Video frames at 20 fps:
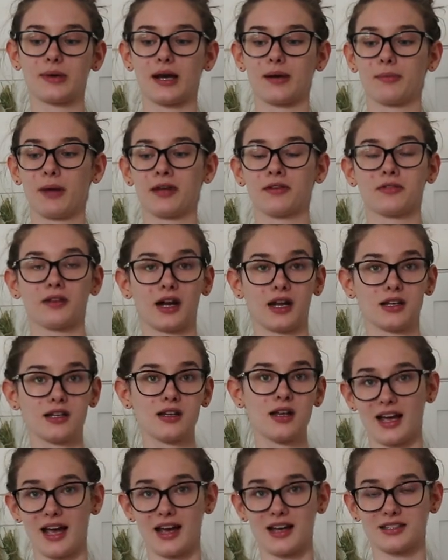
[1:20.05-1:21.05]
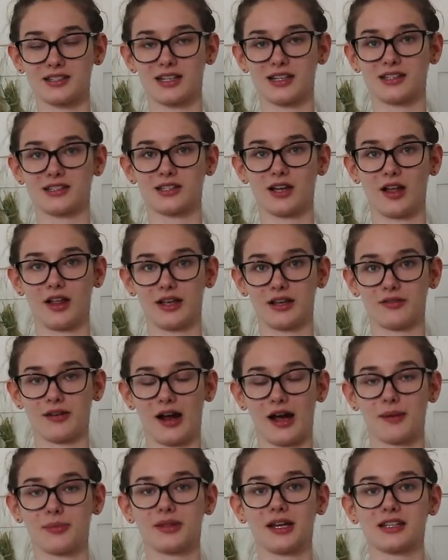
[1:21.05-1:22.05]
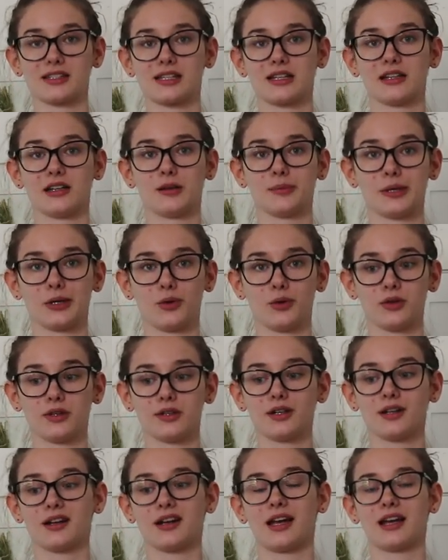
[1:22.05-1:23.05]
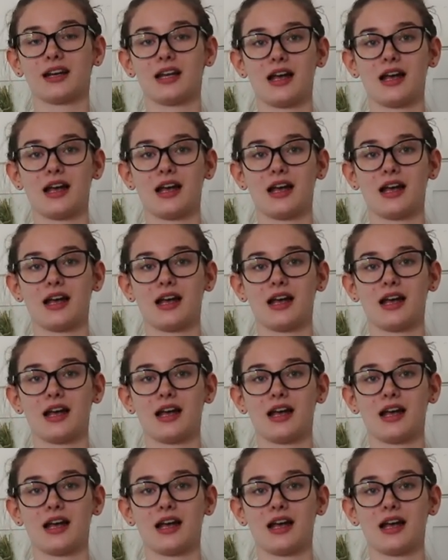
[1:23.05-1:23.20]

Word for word: but my friend has a Solly wrap that's a little bit older and